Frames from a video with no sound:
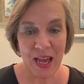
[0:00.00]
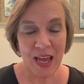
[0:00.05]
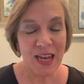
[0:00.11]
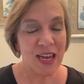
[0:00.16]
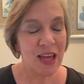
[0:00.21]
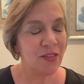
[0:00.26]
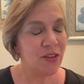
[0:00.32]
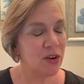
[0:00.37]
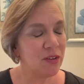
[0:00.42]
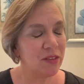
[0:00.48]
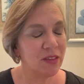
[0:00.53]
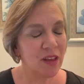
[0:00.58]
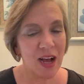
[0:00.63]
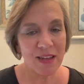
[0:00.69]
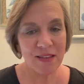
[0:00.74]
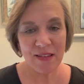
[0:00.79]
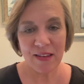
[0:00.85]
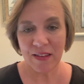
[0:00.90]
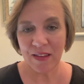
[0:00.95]
Now, there are
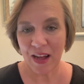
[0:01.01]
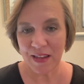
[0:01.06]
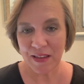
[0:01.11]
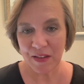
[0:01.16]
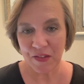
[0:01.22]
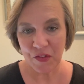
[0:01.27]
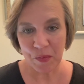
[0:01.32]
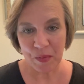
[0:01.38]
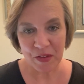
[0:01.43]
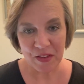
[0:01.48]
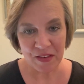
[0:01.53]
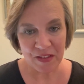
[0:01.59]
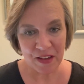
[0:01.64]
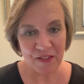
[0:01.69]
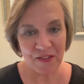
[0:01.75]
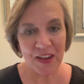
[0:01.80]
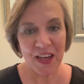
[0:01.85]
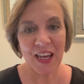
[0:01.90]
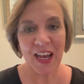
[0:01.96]
lots and lots of
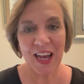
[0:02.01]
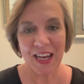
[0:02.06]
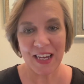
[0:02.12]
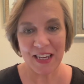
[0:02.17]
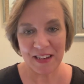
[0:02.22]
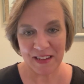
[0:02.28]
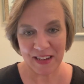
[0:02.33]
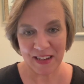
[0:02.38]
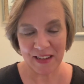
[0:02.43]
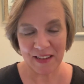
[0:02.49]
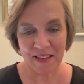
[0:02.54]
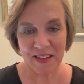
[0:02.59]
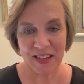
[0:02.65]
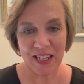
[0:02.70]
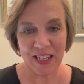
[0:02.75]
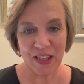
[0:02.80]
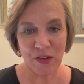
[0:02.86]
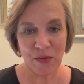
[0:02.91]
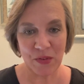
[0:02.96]
specific ideas
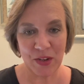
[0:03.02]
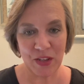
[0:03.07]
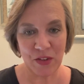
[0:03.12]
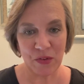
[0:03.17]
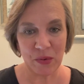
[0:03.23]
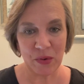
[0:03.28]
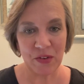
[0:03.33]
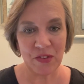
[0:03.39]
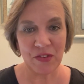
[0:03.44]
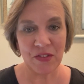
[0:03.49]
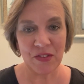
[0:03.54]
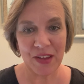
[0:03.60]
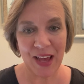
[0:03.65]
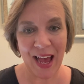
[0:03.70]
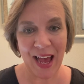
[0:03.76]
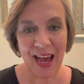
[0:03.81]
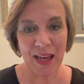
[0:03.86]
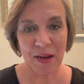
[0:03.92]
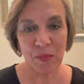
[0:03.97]
in the resources
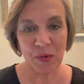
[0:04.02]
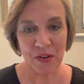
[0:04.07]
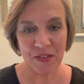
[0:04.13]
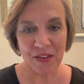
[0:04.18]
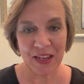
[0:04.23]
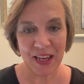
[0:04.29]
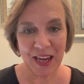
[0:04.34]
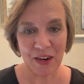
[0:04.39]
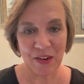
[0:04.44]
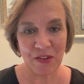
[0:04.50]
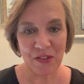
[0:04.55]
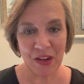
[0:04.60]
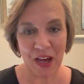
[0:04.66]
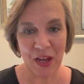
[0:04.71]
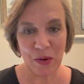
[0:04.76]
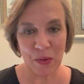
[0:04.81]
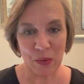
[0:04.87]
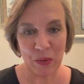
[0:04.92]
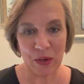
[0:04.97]
at
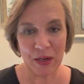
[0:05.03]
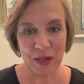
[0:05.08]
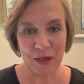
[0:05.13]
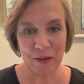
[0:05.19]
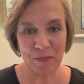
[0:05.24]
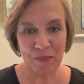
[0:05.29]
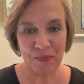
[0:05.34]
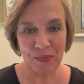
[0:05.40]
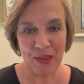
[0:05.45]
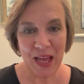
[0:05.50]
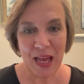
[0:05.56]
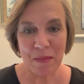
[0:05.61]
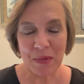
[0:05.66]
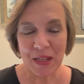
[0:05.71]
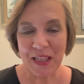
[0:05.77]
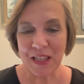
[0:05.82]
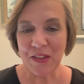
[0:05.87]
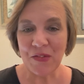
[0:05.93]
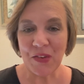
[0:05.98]
prisoncare.org,
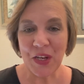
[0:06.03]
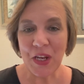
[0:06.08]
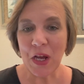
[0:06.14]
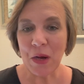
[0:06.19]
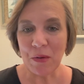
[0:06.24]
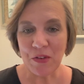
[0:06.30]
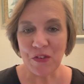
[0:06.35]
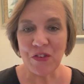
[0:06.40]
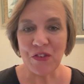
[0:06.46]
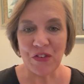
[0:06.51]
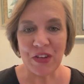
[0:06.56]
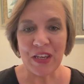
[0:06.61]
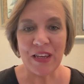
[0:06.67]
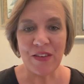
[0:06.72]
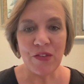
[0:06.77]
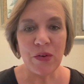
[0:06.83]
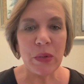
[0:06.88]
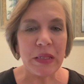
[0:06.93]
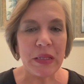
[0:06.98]
but this video is just to
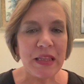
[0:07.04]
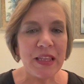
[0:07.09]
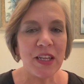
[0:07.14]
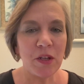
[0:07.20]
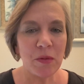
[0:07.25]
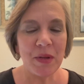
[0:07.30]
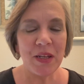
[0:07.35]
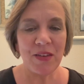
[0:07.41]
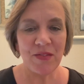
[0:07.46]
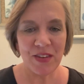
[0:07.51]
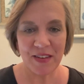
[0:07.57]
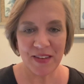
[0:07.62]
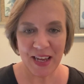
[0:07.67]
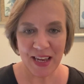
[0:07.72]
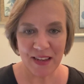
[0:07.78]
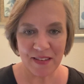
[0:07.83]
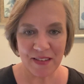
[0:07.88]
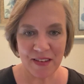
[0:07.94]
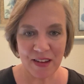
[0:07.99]
give you a little bit of a
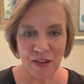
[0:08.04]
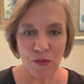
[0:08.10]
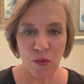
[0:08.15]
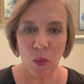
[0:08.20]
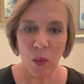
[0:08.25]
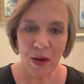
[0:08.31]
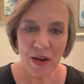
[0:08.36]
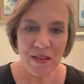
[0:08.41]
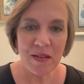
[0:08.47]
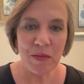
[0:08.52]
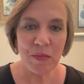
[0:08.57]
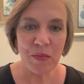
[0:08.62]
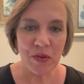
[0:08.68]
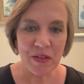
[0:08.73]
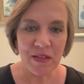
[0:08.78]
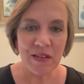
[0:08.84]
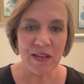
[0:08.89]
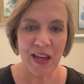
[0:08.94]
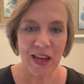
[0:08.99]
taste of what does a
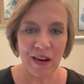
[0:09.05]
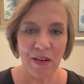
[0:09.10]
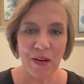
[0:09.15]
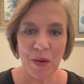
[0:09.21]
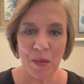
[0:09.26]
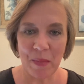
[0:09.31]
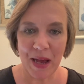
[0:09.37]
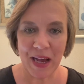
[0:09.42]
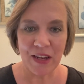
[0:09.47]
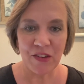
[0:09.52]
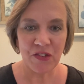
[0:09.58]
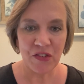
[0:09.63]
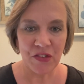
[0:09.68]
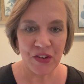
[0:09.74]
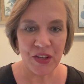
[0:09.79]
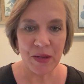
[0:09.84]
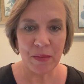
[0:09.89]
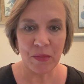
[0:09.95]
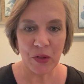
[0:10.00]
prison care compassion
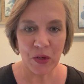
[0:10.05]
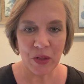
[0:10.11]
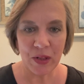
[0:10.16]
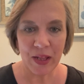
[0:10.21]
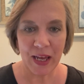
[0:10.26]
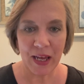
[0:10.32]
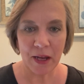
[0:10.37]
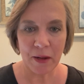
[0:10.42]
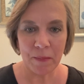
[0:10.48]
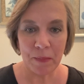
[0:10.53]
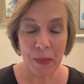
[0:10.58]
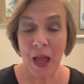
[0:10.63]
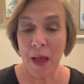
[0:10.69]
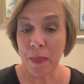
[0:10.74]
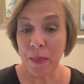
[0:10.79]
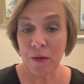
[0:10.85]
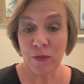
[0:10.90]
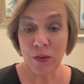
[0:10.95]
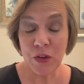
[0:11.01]
team look like.
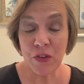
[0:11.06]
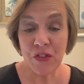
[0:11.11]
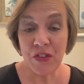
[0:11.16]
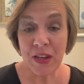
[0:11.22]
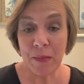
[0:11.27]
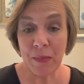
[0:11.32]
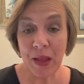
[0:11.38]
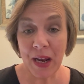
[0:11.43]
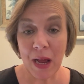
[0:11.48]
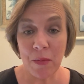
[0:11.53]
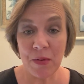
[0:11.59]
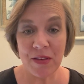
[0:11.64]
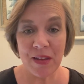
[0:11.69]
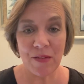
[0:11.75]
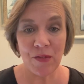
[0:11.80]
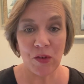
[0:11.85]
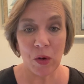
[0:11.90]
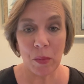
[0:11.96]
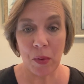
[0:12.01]
The first team that I was
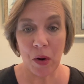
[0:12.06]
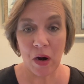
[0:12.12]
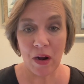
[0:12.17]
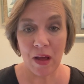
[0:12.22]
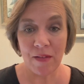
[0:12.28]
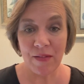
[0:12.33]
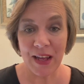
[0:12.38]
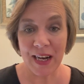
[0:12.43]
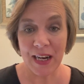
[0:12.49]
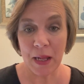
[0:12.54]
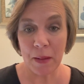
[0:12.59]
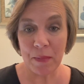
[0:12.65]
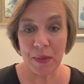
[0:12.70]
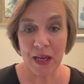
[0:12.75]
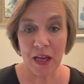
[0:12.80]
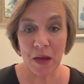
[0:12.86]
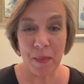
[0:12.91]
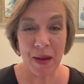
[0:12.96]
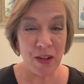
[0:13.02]
ever a part of ended up
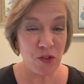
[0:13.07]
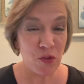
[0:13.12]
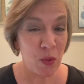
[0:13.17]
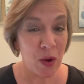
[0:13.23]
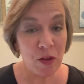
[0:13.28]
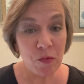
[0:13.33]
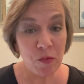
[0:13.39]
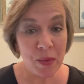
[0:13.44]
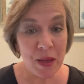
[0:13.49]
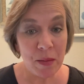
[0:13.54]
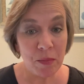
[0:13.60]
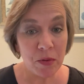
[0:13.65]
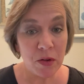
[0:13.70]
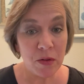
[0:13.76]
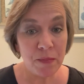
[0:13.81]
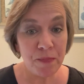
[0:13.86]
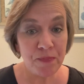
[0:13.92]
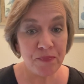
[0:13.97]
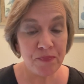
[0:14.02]
being about 12 people.